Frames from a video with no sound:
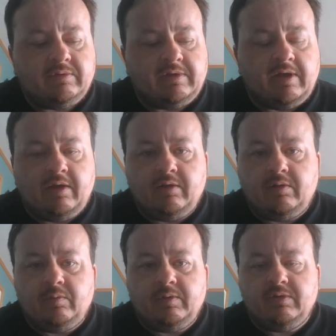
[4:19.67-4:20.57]

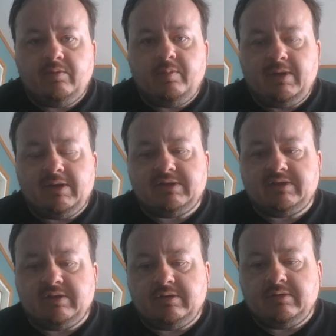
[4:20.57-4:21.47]
tangle with the
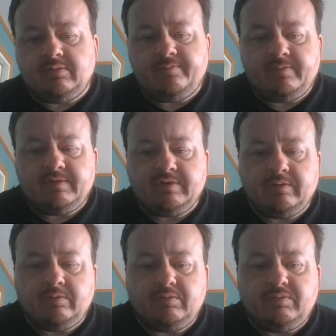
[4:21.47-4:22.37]
best.
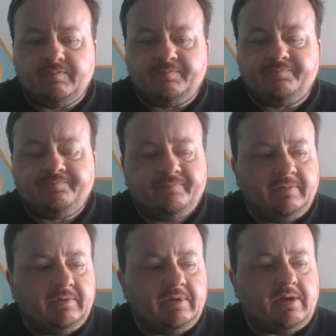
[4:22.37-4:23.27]
So
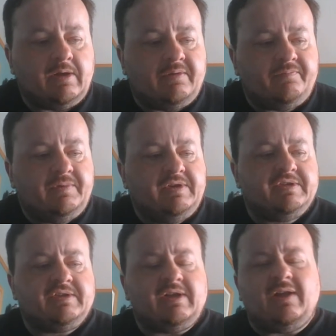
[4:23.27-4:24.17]
yeah,
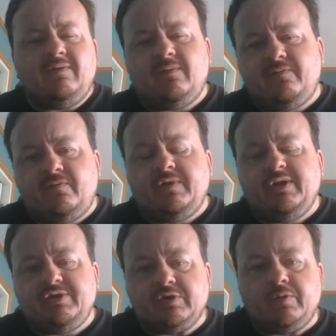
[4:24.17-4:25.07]
he's kind of a
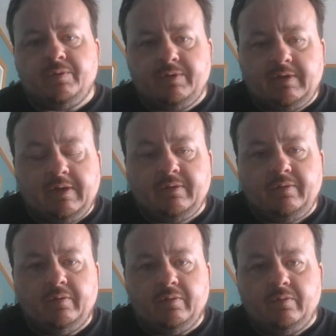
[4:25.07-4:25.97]
fringe contender,
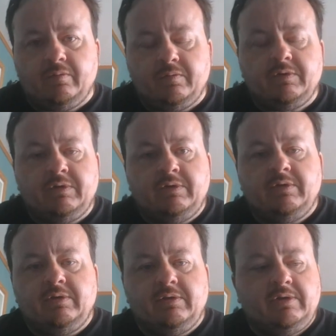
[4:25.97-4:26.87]
you know.
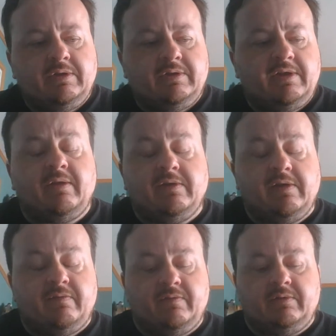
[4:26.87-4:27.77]
Yeah,
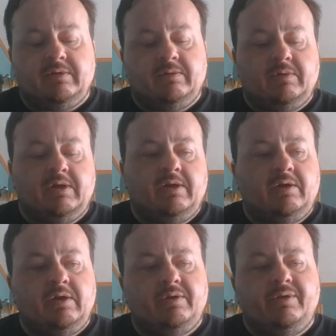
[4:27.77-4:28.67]
definitely. While
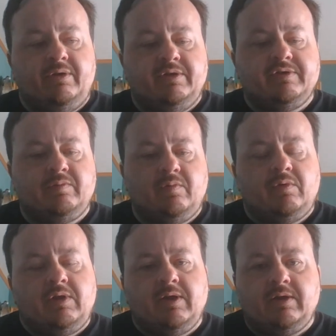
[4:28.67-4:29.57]
Herring is
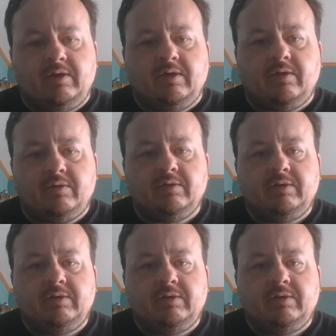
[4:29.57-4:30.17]
more like a